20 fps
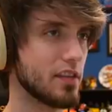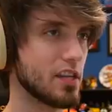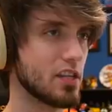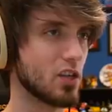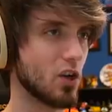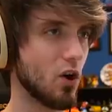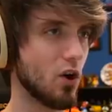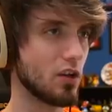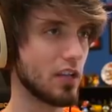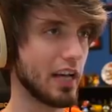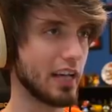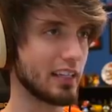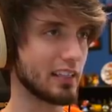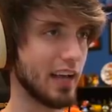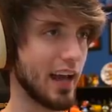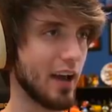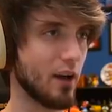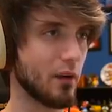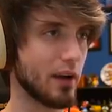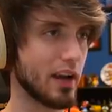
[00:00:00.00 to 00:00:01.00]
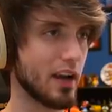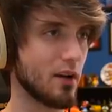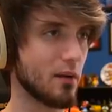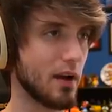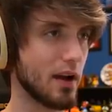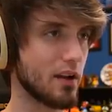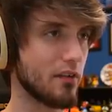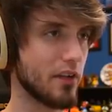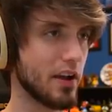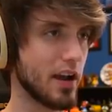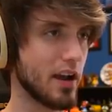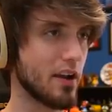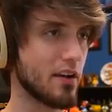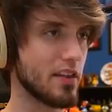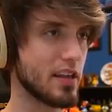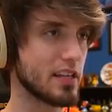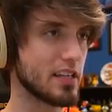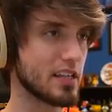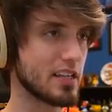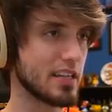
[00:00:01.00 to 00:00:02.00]
This whole like area right over here
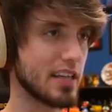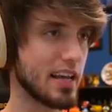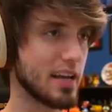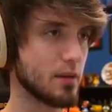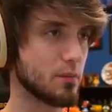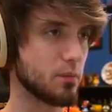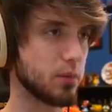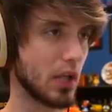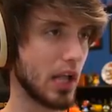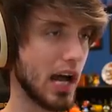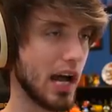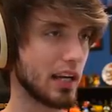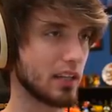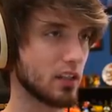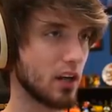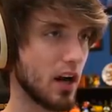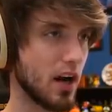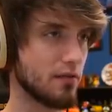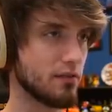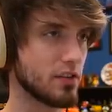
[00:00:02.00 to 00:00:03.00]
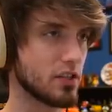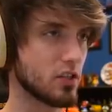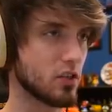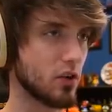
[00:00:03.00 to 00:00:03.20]
that's just like blocked off, it's